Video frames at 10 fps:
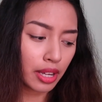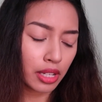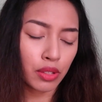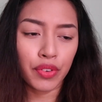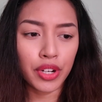
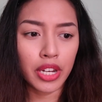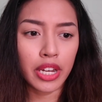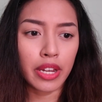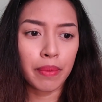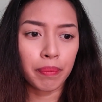It's
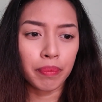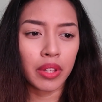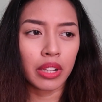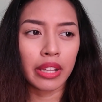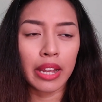very
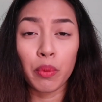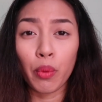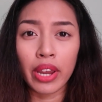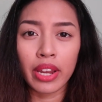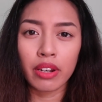
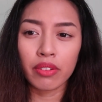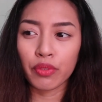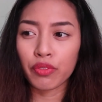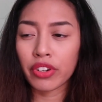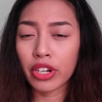lightweight,
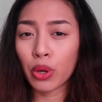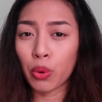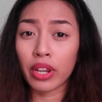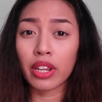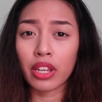very
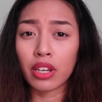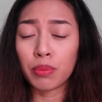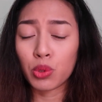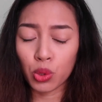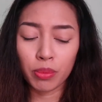quick in
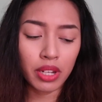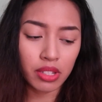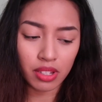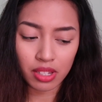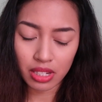absorbing
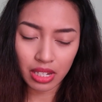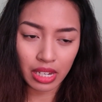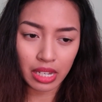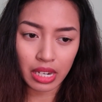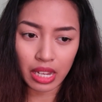into the
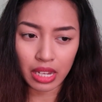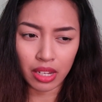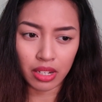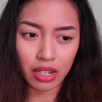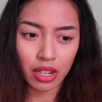skin,
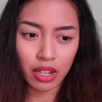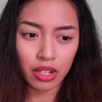and